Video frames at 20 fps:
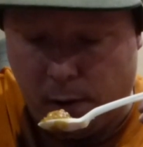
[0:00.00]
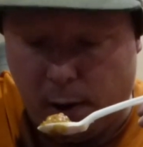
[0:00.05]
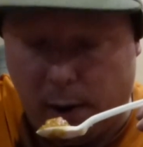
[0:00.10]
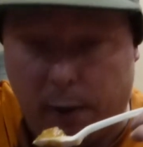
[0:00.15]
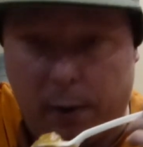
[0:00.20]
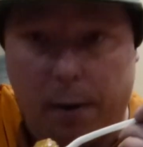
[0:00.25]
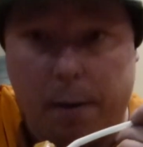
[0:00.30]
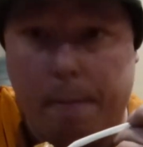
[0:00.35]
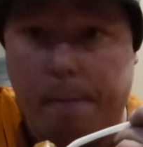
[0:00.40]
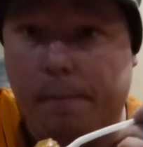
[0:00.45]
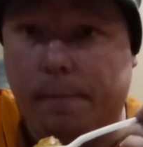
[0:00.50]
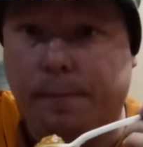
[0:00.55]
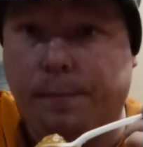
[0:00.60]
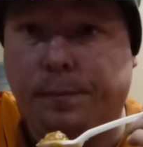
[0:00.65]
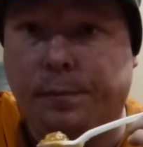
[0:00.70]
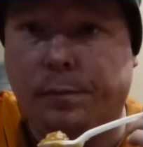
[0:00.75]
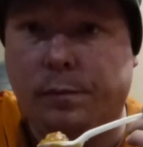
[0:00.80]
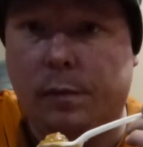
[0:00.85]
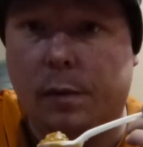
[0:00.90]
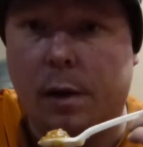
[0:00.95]
around in it.
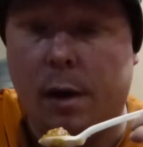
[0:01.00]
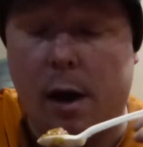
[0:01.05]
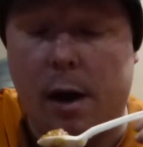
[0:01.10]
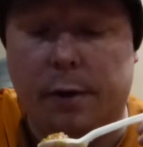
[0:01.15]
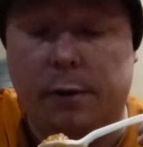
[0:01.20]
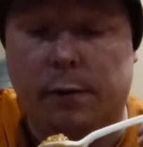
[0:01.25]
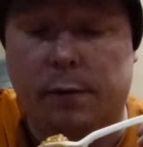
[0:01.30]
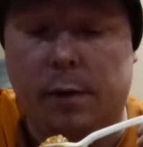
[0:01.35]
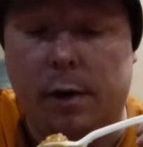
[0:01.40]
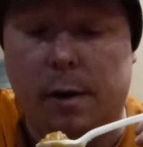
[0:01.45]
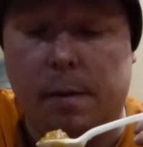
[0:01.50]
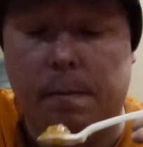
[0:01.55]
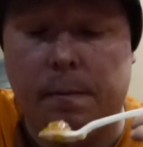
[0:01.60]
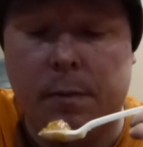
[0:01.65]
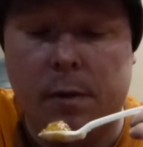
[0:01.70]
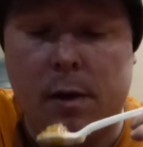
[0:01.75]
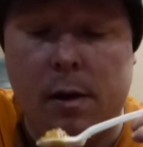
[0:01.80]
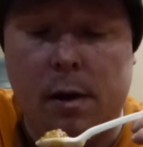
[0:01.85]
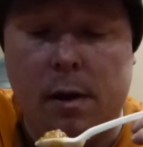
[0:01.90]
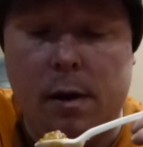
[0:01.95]
It's very,
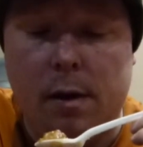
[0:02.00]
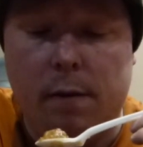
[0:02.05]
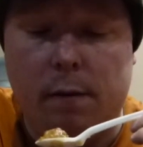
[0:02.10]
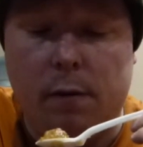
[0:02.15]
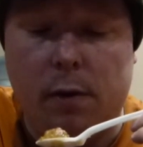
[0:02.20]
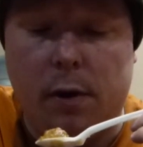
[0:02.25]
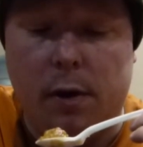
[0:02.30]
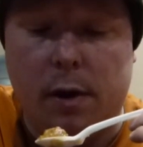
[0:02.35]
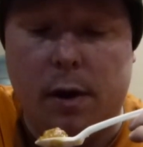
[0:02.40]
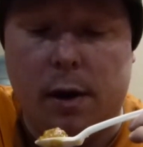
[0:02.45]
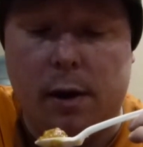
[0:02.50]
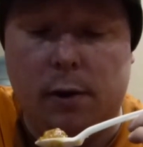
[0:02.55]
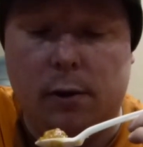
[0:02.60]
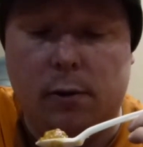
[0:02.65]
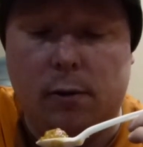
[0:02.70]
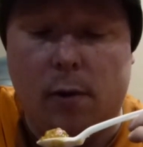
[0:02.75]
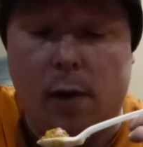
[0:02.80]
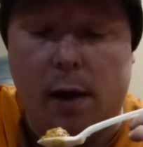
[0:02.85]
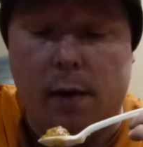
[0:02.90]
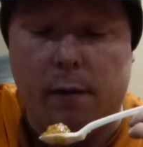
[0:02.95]
very nice
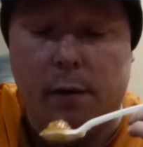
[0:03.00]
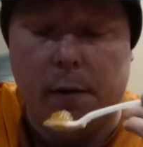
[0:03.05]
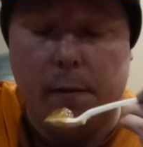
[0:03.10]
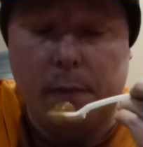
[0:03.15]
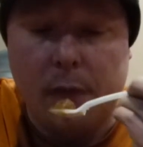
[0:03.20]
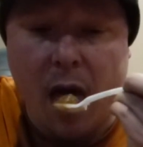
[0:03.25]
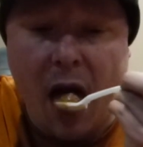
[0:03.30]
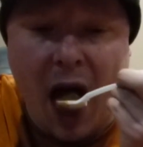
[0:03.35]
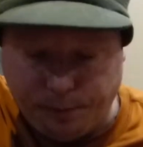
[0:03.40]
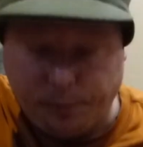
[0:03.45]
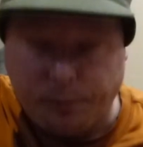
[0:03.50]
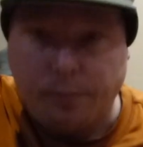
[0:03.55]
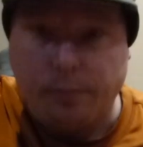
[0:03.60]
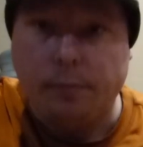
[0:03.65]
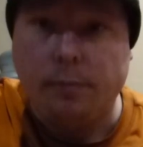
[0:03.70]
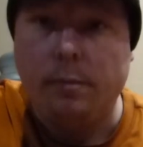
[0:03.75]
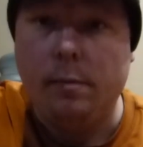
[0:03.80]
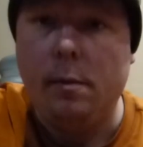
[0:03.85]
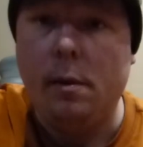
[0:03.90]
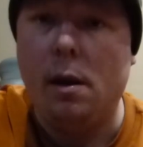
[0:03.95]
gravy.
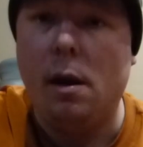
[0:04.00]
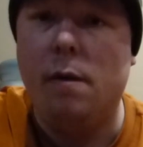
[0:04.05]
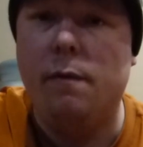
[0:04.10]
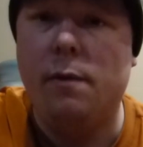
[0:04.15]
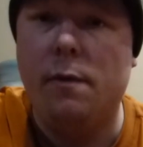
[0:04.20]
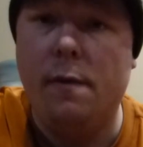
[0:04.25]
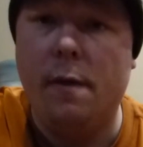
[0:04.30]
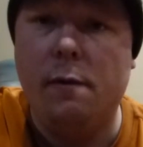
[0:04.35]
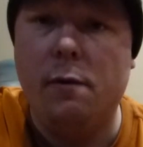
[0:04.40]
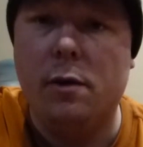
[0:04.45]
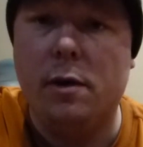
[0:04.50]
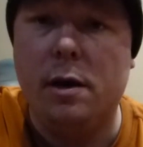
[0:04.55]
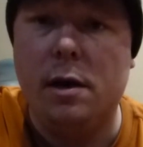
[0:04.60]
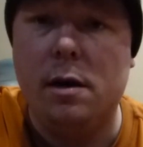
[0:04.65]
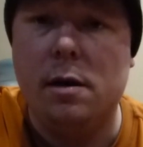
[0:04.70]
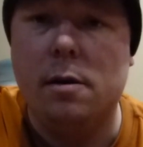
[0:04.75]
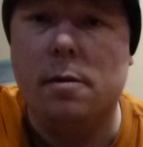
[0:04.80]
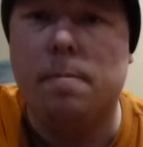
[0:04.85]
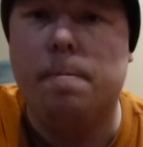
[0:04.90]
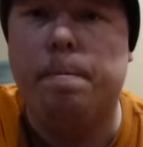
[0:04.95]
If you've ever
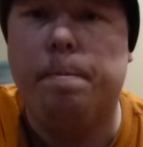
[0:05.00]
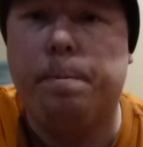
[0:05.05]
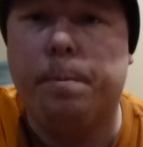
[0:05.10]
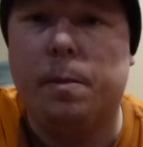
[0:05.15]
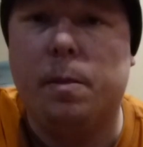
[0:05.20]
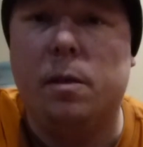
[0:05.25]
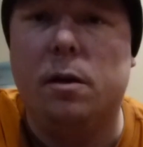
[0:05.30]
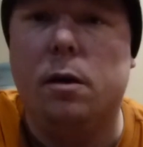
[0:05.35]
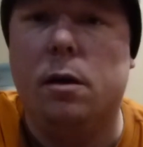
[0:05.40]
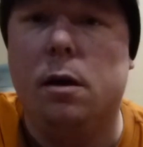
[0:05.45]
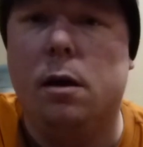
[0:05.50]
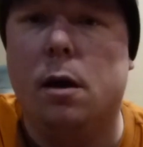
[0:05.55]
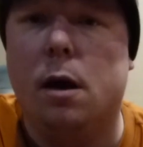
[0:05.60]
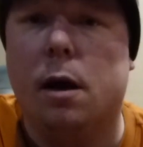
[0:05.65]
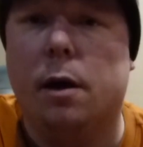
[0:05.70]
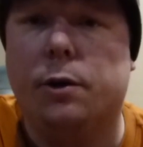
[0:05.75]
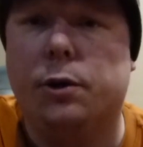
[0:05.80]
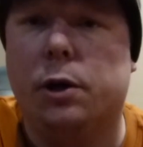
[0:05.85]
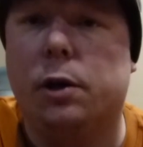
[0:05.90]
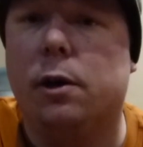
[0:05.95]
eaten
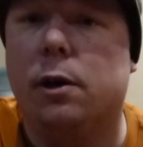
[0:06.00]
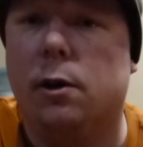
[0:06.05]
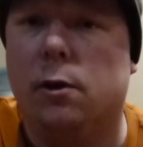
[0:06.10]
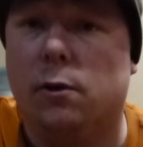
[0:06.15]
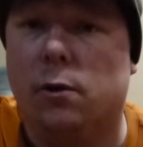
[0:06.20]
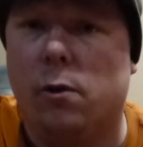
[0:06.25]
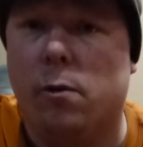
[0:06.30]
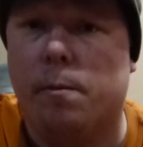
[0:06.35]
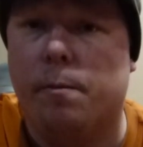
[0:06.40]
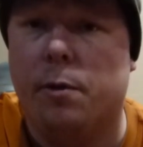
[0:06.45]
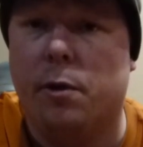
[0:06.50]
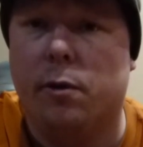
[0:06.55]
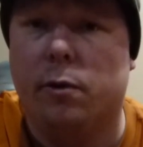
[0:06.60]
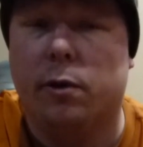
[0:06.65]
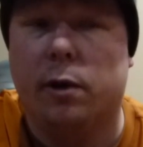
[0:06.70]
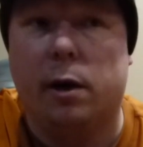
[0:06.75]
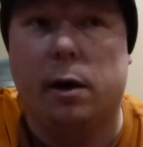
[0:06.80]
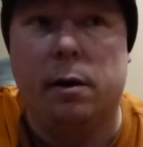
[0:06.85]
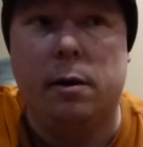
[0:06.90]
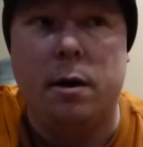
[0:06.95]
the chunky soup, there's
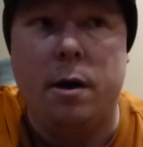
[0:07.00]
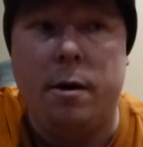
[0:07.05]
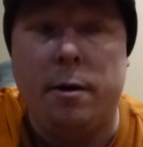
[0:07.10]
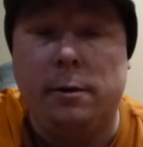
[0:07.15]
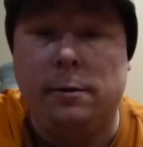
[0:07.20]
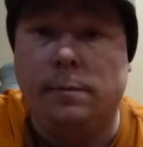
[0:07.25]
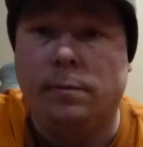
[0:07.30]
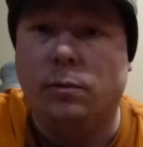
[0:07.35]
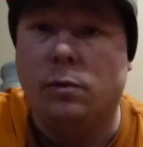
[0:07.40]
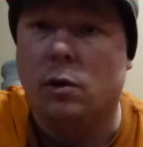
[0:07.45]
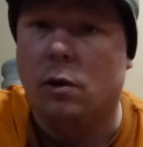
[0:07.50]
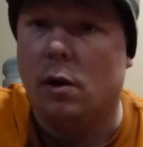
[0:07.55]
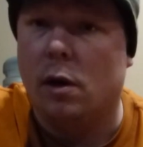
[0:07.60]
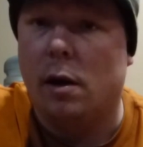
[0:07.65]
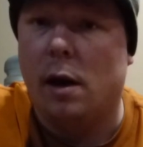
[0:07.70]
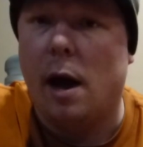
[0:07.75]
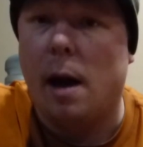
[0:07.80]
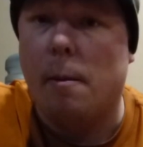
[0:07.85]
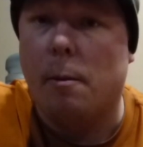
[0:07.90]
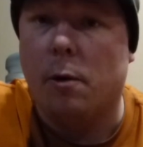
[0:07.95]
a
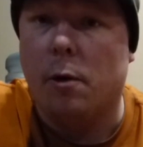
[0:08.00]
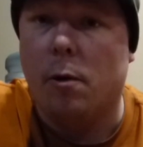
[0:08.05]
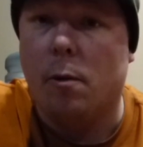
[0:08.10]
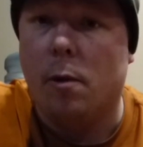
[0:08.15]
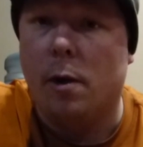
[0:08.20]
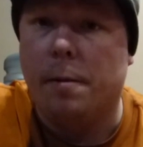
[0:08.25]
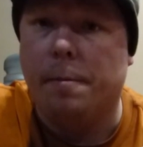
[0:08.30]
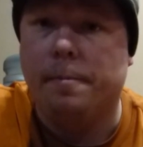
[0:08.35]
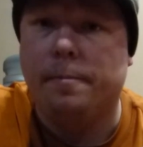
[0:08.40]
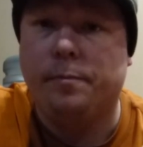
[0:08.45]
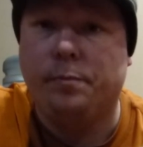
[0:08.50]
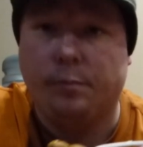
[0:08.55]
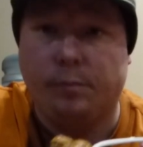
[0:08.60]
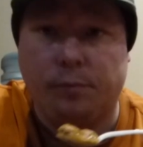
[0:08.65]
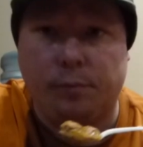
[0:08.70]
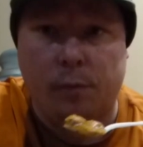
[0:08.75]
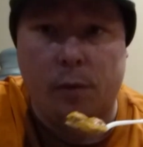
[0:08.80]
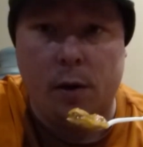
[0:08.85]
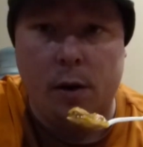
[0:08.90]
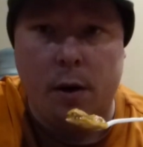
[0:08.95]
hamburger one.
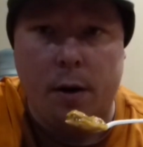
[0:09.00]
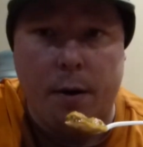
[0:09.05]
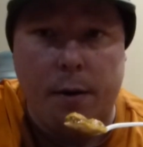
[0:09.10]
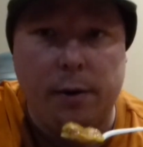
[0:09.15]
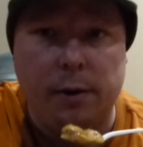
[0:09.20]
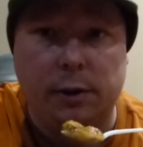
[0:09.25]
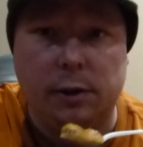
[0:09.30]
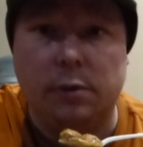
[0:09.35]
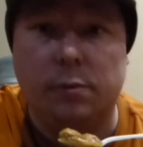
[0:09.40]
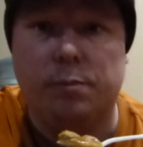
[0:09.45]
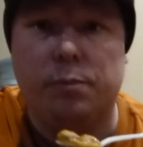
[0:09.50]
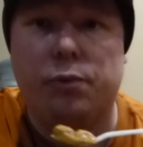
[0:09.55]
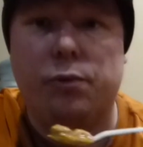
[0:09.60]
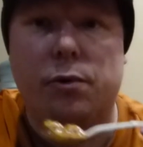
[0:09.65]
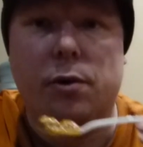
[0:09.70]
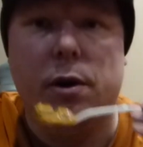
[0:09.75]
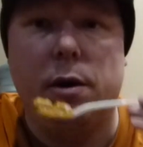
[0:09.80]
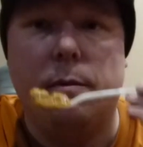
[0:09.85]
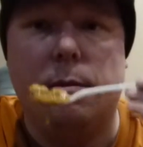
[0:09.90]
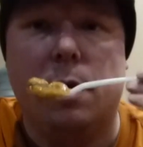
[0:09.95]
This is pretty